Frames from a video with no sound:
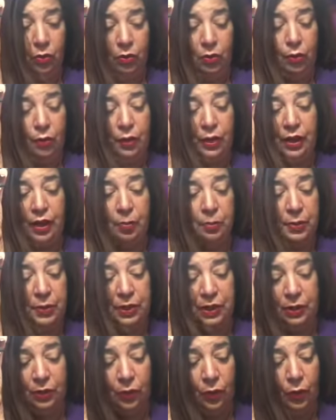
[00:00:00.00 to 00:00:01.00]
or a
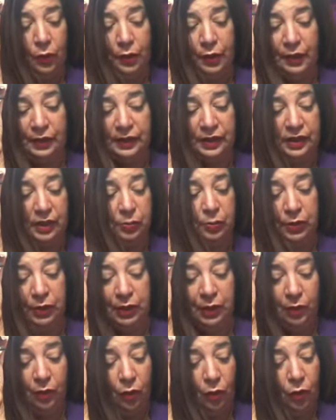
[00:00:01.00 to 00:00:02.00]
company or a
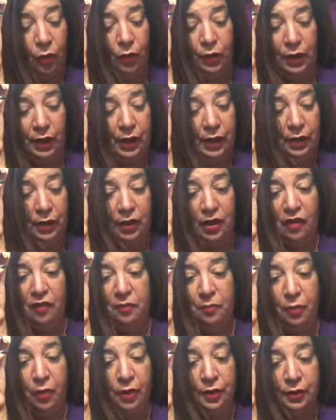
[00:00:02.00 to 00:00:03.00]
sibling or a
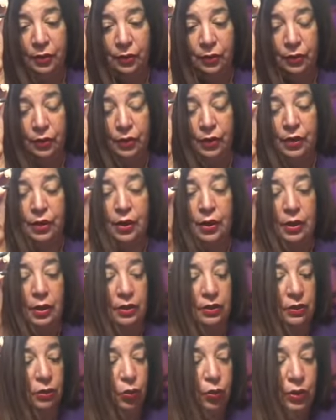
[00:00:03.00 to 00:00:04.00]
love partner,
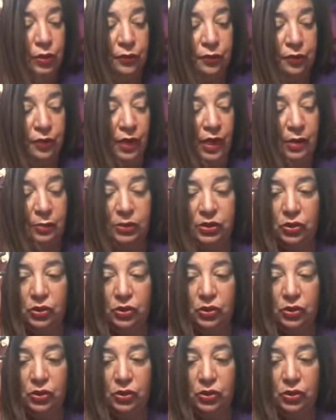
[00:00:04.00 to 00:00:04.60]
twin flame,